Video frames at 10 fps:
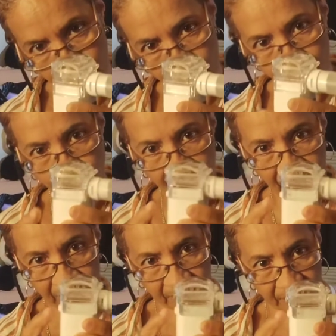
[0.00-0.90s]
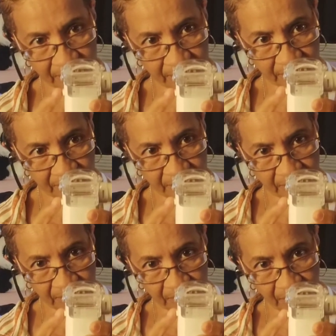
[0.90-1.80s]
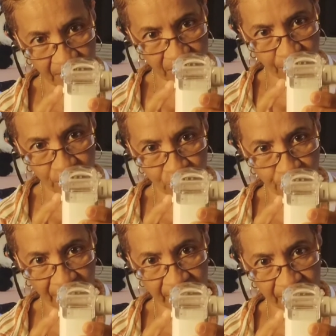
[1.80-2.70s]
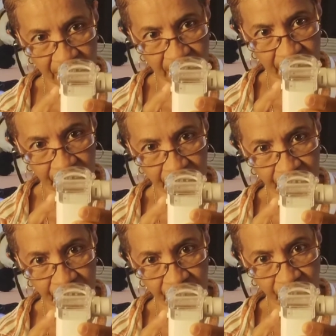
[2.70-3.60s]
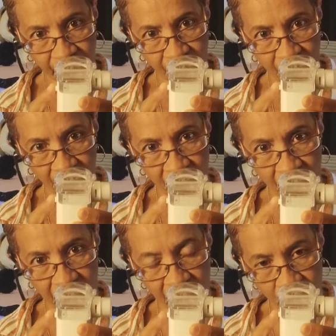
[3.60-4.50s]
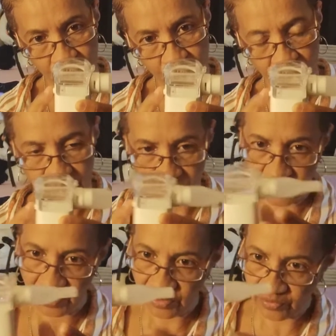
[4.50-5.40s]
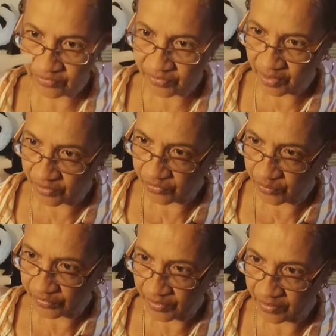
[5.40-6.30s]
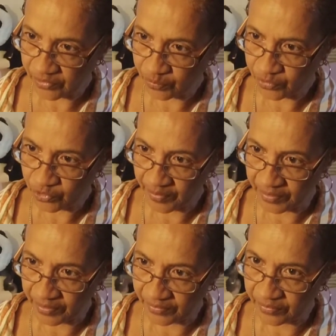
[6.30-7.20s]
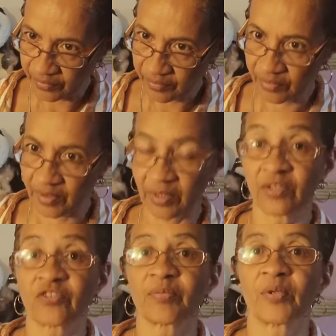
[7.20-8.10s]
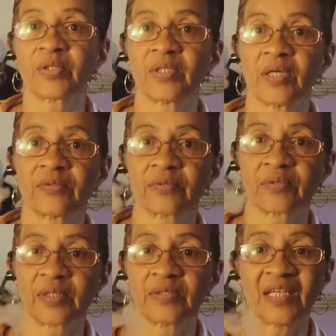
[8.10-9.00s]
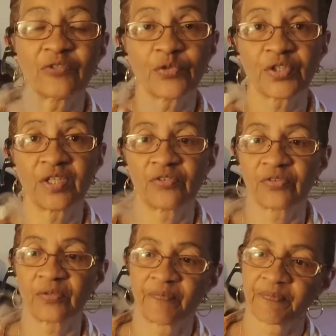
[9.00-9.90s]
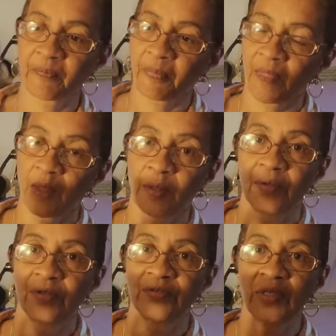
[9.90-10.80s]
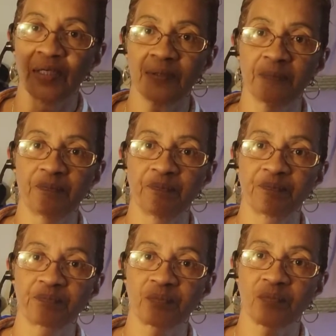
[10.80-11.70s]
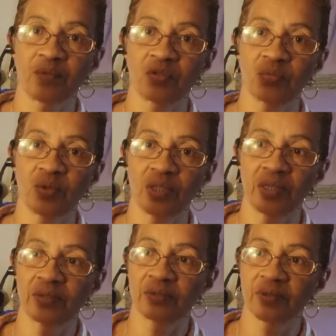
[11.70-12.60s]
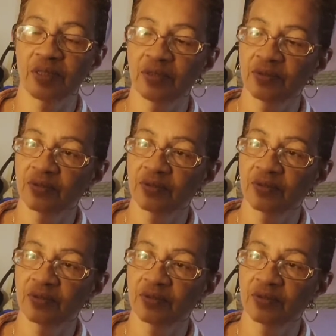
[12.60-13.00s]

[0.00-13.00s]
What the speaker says: in the back, it has a push button. I guess, let's see how this works, how this push button is. Okay, it's smoking, guys. Okay, that's for kids. There's a light. That's one light, okay?